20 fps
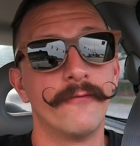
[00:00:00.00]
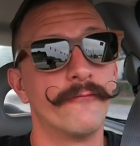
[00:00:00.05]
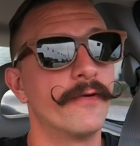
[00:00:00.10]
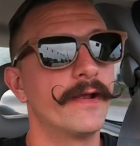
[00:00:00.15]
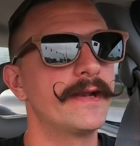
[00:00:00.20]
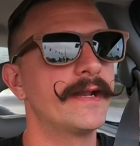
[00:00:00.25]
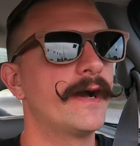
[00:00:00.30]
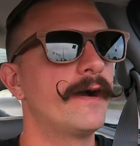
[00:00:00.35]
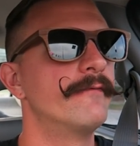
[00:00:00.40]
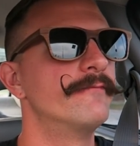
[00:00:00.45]

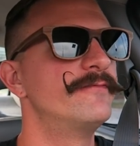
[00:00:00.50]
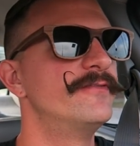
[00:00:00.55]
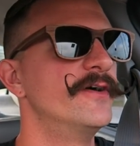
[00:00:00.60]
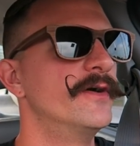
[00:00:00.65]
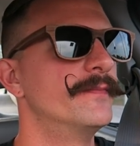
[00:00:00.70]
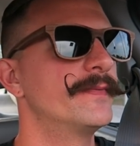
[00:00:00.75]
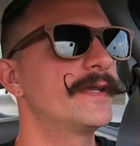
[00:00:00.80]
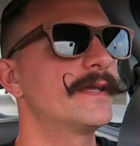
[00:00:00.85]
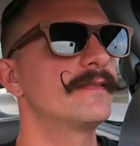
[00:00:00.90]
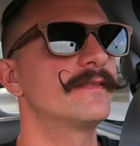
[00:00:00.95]
Right now I'm
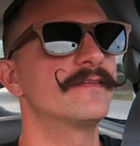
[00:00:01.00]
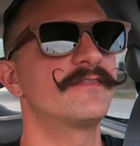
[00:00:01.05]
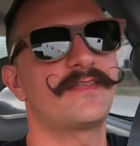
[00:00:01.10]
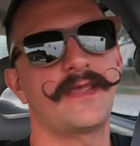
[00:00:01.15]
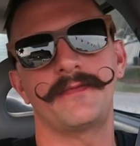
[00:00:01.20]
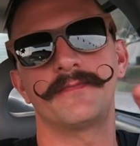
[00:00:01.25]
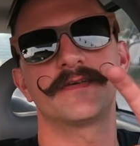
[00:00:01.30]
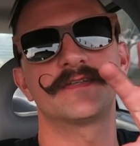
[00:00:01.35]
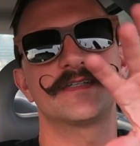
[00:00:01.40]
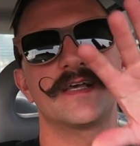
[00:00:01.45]
filming in the
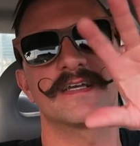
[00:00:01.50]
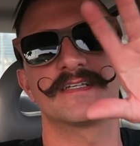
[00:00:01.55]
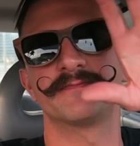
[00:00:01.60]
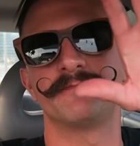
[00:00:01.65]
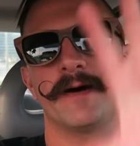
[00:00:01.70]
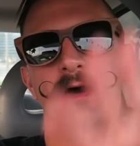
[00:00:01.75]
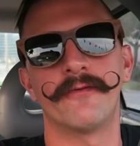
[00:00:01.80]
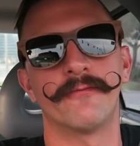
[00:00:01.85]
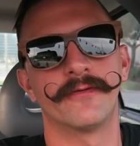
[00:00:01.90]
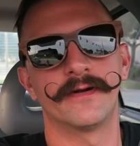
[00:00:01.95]
same exact
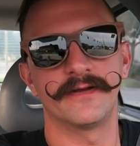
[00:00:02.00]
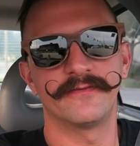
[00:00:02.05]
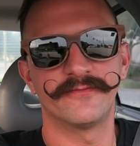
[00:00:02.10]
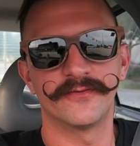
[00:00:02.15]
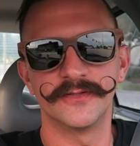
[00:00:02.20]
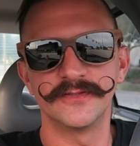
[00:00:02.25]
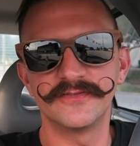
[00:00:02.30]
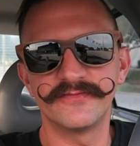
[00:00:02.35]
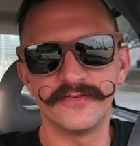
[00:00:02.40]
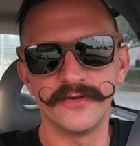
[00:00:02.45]
spot where I
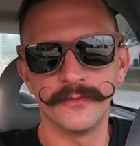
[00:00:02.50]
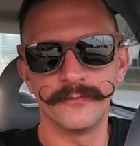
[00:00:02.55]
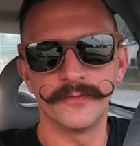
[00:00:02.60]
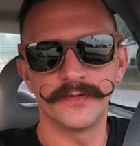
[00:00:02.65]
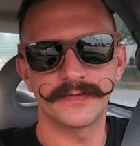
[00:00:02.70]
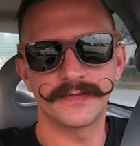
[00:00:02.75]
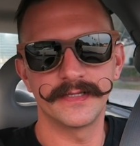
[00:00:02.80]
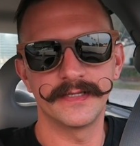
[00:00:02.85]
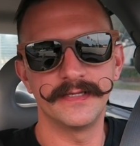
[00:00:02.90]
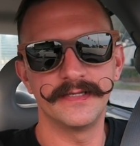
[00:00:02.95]
first filmed
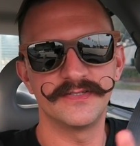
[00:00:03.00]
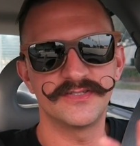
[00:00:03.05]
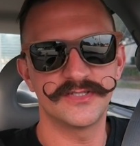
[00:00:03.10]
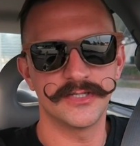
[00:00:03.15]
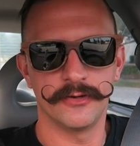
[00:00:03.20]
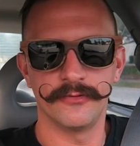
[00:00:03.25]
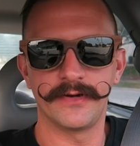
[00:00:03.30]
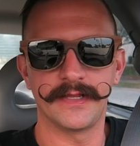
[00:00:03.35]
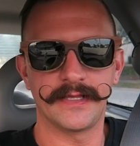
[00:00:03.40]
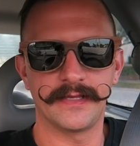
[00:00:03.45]
with the
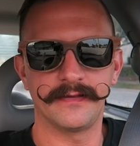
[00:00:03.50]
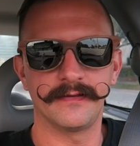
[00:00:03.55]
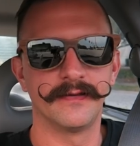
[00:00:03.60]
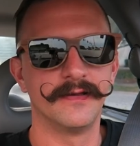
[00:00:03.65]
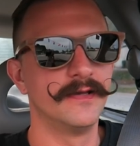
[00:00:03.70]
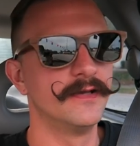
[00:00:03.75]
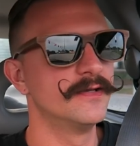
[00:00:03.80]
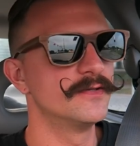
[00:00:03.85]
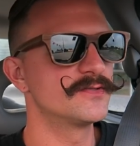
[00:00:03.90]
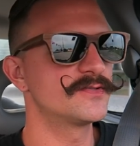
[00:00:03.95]

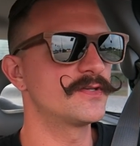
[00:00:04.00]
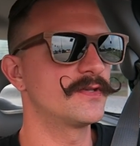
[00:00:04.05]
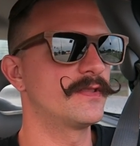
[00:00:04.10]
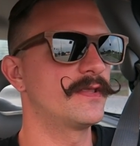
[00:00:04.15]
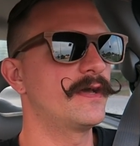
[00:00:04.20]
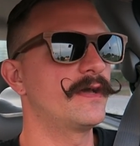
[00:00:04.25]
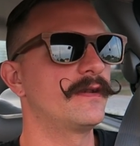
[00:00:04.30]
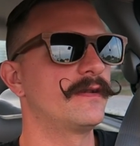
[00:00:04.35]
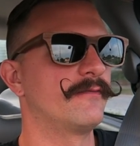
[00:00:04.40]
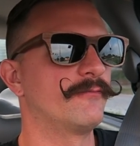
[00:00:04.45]
Sony, so
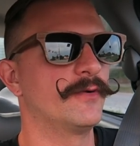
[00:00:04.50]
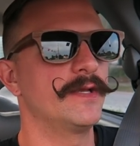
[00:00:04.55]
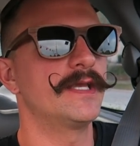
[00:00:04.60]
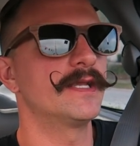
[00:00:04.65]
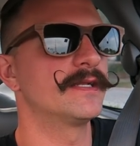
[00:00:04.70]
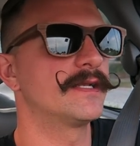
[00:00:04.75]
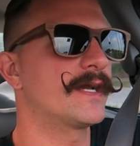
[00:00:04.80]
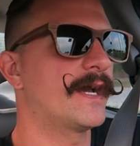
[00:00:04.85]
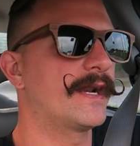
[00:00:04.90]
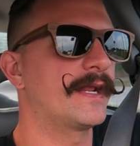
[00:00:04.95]
that we
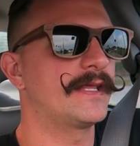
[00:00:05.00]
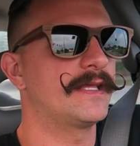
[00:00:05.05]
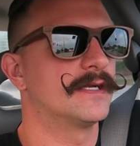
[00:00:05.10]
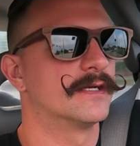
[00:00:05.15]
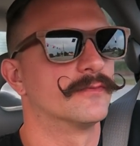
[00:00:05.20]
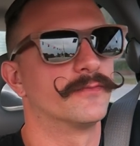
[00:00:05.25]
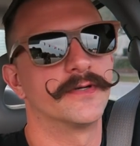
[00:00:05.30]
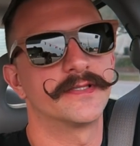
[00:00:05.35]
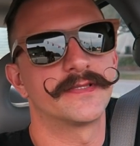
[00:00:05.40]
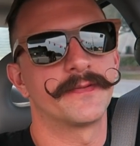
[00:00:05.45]
can kind of
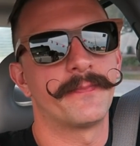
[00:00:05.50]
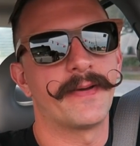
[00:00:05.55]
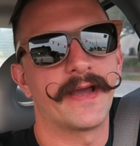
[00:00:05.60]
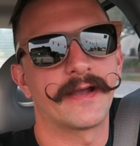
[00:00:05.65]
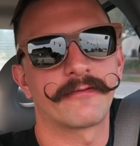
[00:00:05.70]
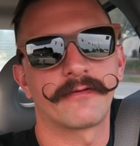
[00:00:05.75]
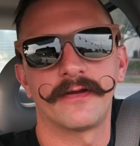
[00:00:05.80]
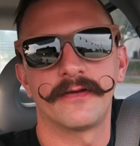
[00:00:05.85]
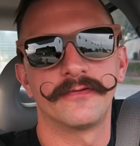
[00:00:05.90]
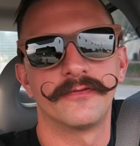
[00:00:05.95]
hear what the
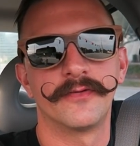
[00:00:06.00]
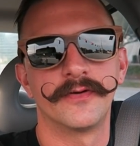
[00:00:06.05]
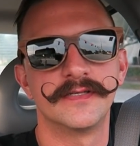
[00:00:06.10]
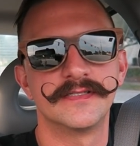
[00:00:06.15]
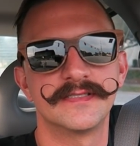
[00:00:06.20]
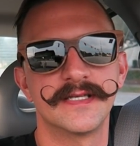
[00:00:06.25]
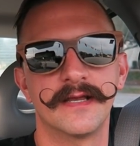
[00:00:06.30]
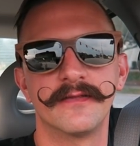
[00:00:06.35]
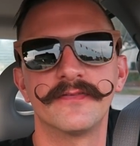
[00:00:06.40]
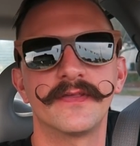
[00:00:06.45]
background
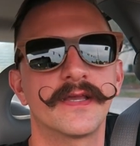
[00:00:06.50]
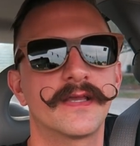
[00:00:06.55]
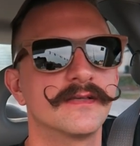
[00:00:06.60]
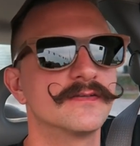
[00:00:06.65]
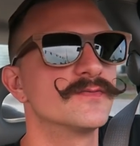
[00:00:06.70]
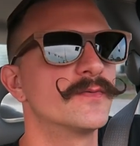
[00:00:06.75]
noise sounds like.